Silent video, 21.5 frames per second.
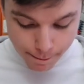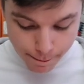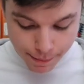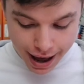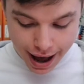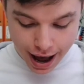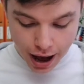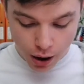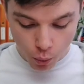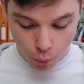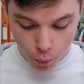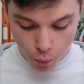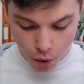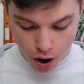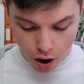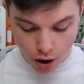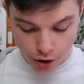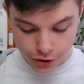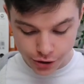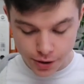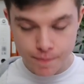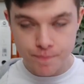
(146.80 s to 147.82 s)
part
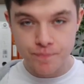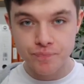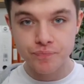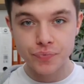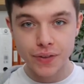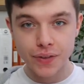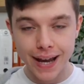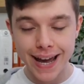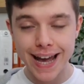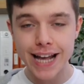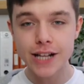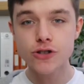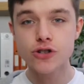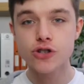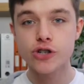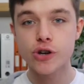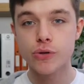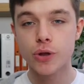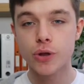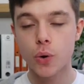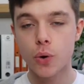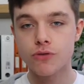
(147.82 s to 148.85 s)
1
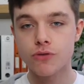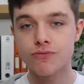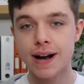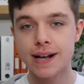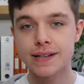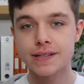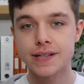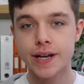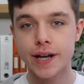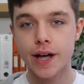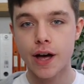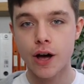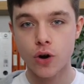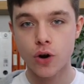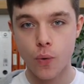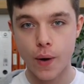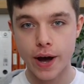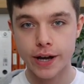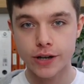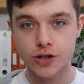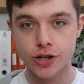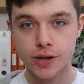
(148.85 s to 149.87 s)
into the quadratic
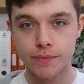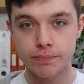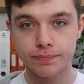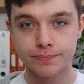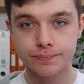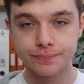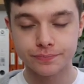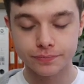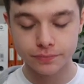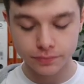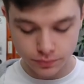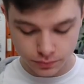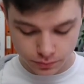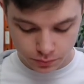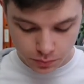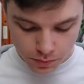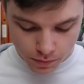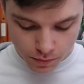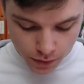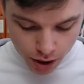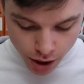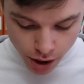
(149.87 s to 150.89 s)
equation.
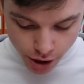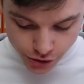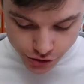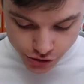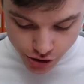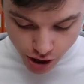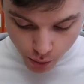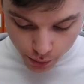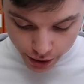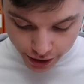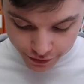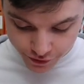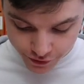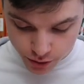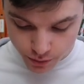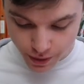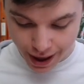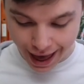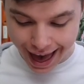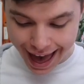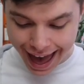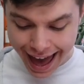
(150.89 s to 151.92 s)
So if you
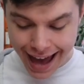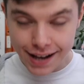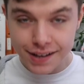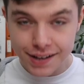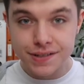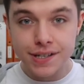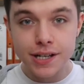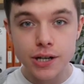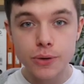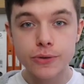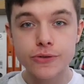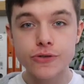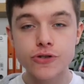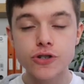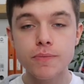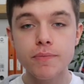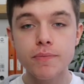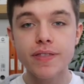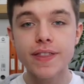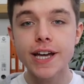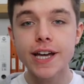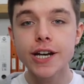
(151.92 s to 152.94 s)
get x equals
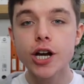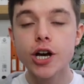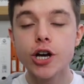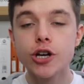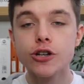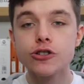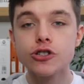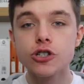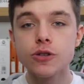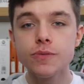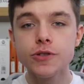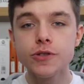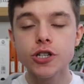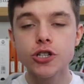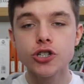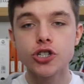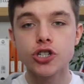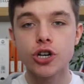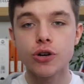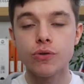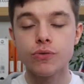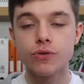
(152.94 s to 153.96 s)
something,
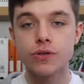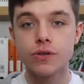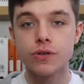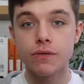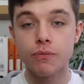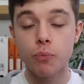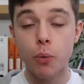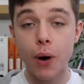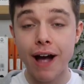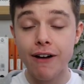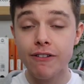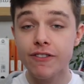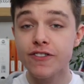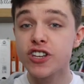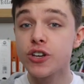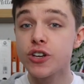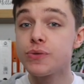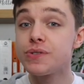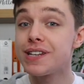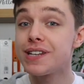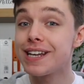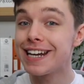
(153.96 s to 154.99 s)
substitute wherever
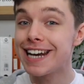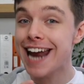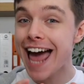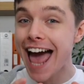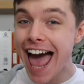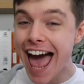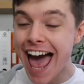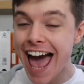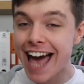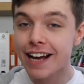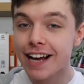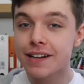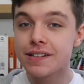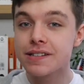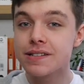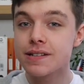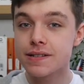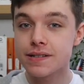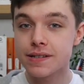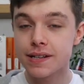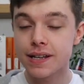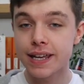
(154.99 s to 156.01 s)
you see an x
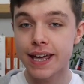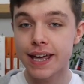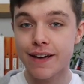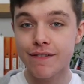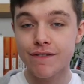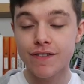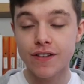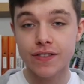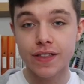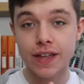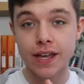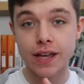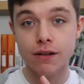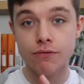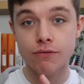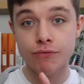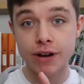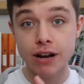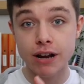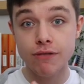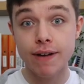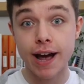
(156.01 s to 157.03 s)
to give the
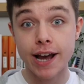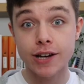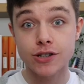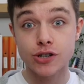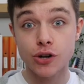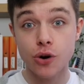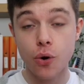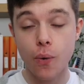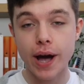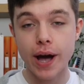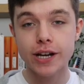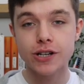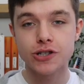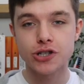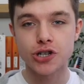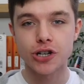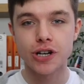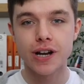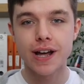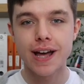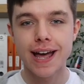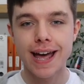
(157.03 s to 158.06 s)
rearranged
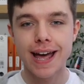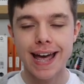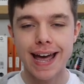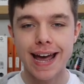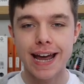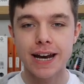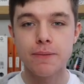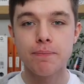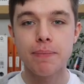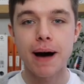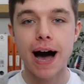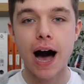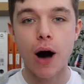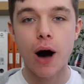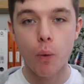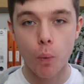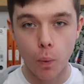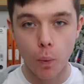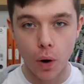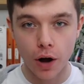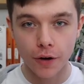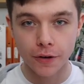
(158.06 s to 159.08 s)
equation in part
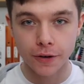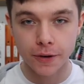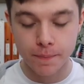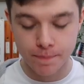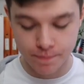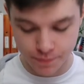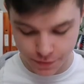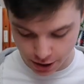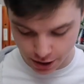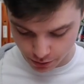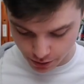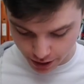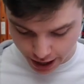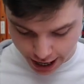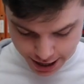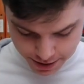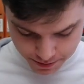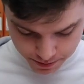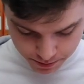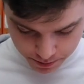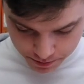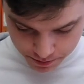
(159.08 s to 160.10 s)
1,
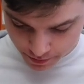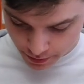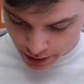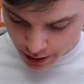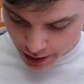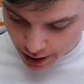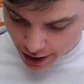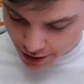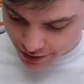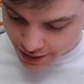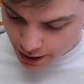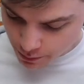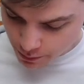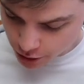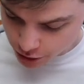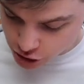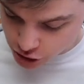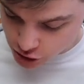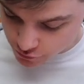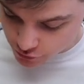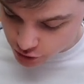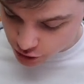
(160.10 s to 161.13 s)
okay? Then
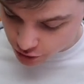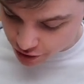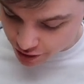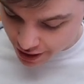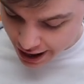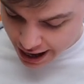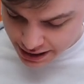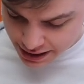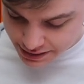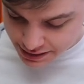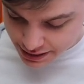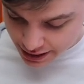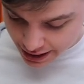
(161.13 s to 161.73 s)
once you've done that,